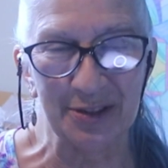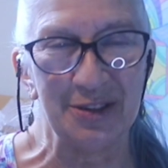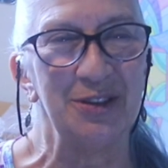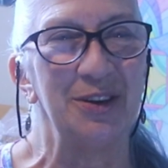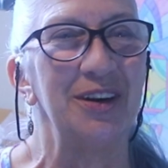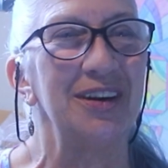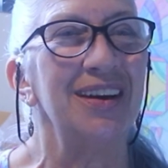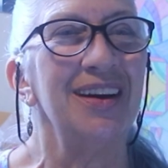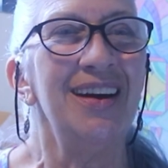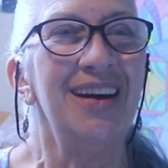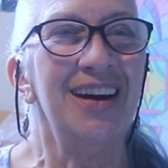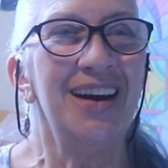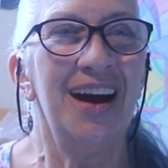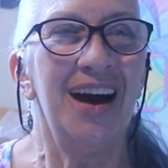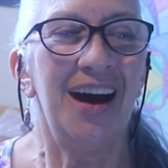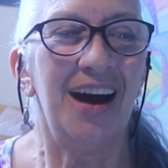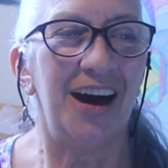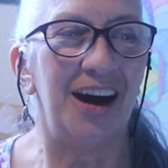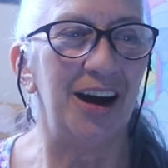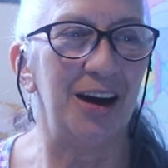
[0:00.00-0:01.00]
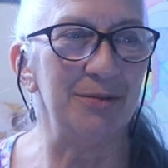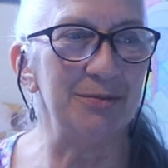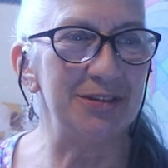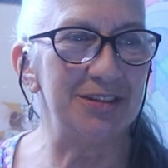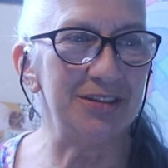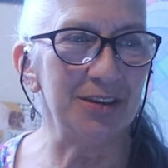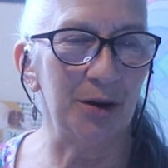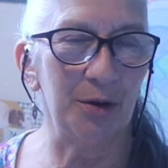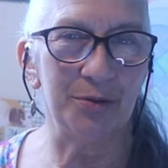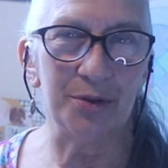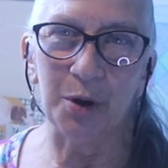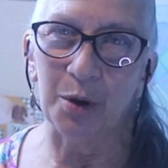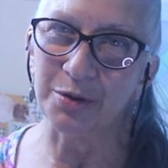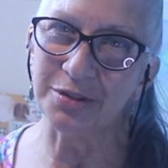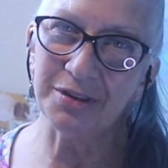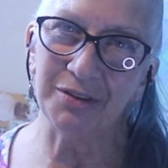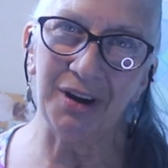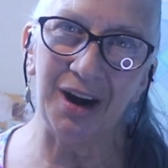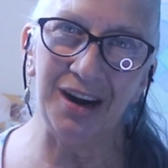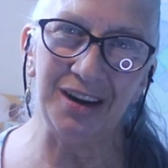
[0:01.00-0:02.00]
New York. So
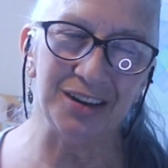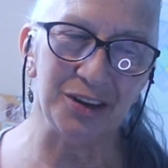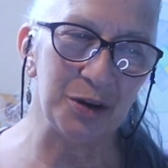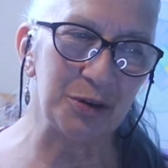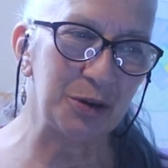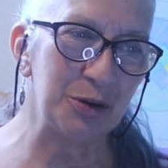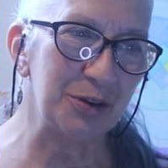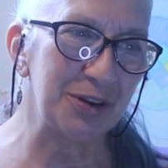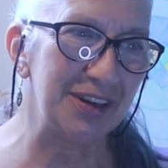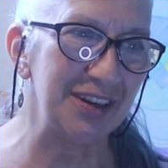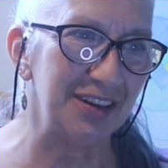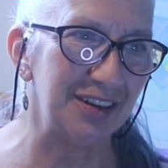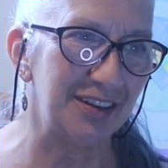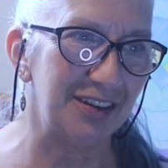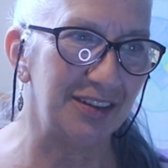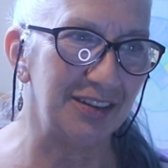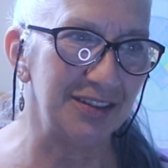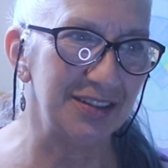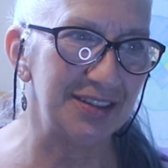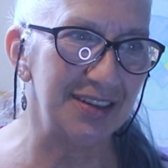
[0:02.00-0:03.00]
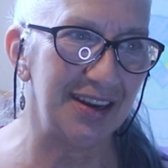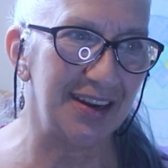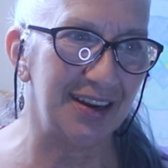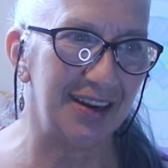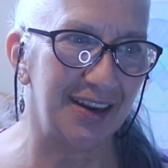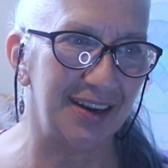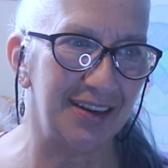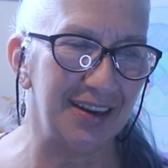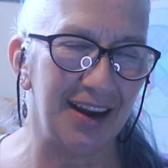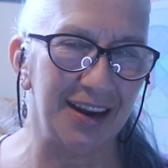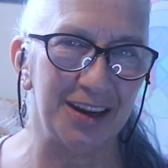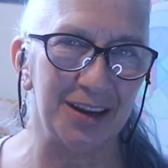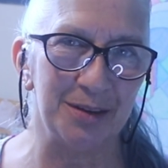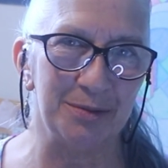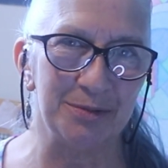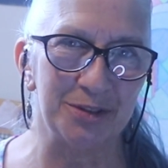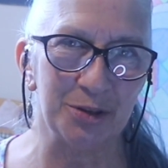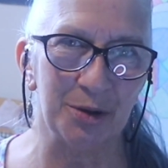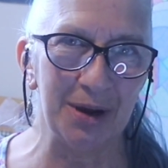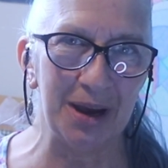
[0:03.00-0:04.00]
those are our local guilds, and I
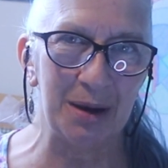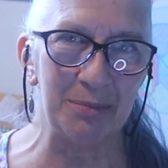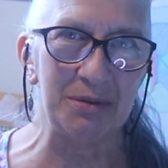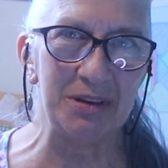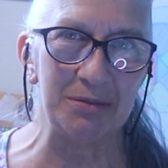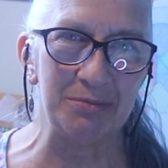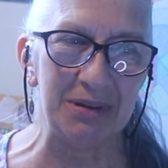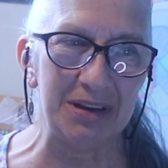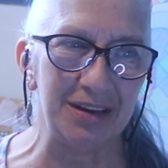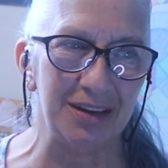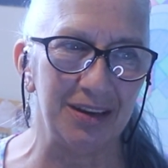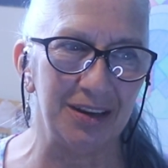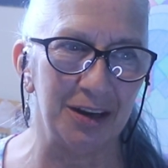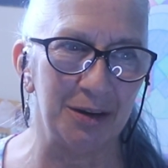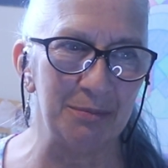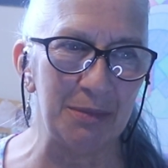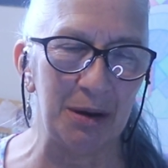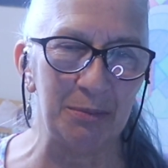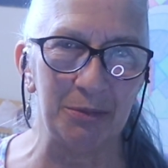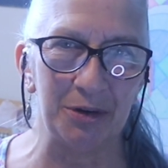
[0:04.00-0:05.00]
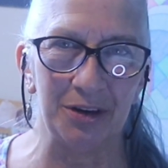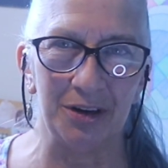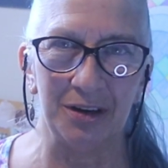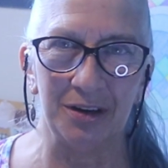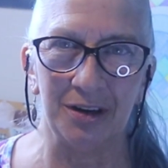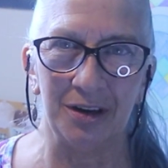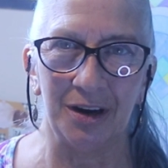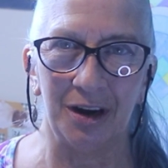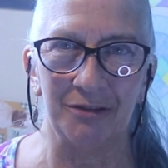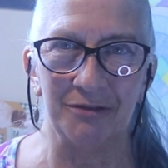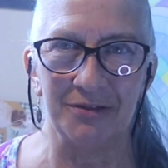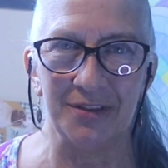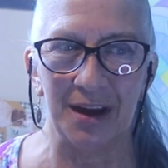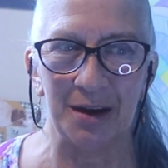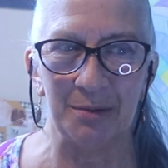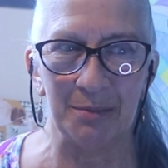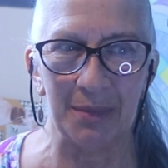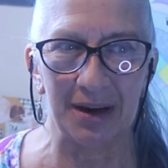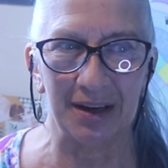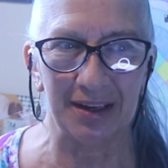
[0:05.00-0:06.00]
am so happy to be a member of
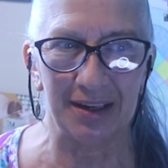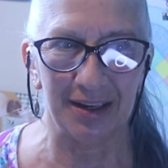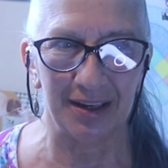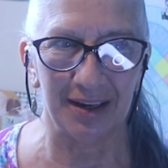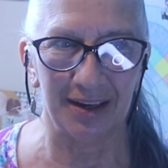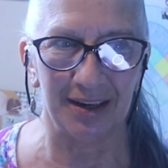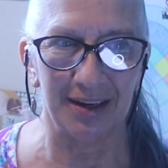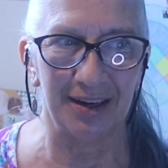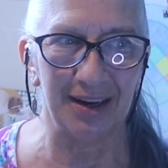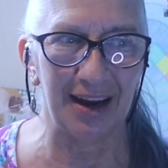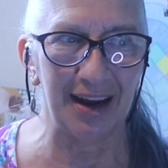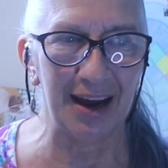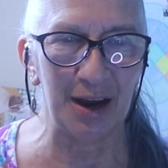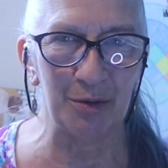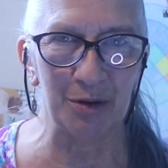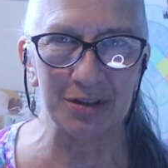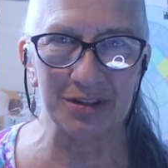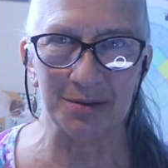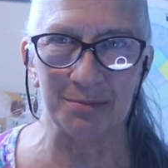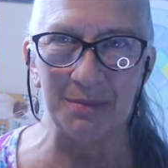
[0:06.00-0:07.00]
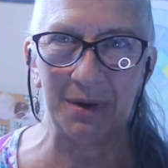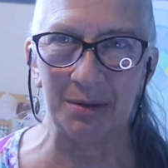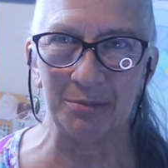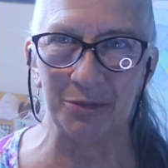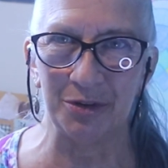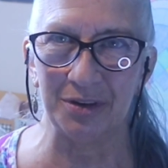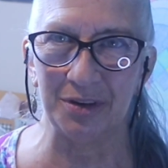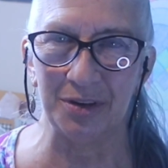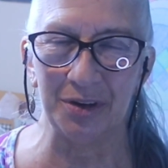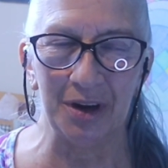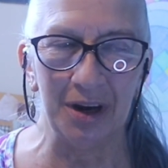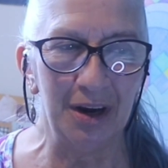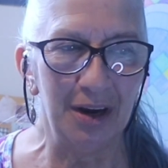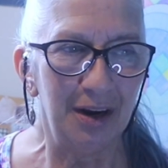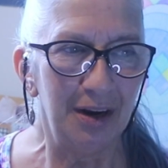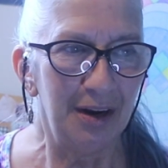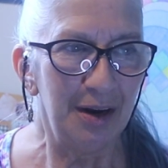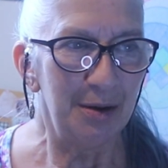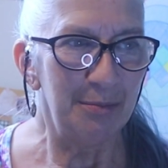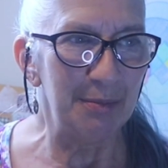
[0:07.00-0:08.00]
them again. I was a member
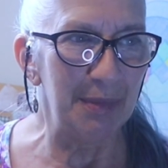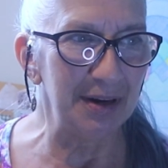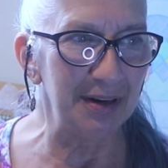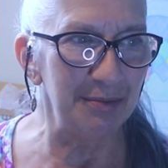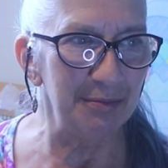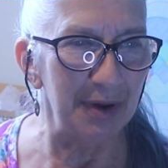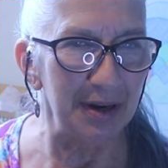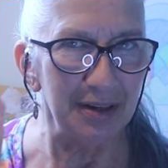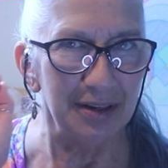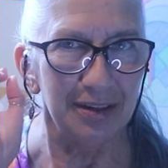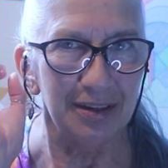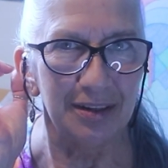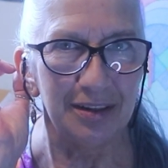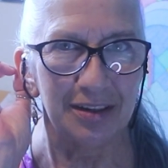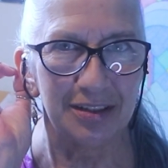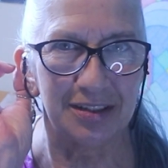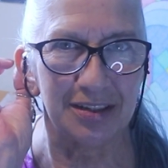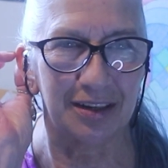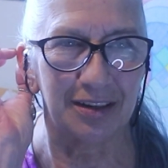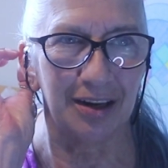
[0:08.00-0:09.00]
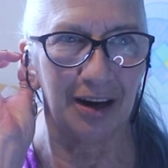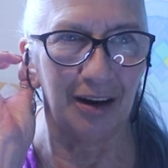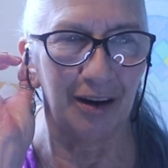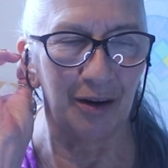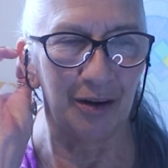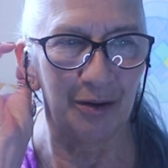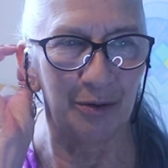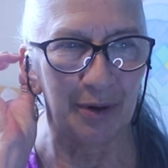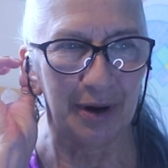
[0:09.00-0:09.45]
many years ago.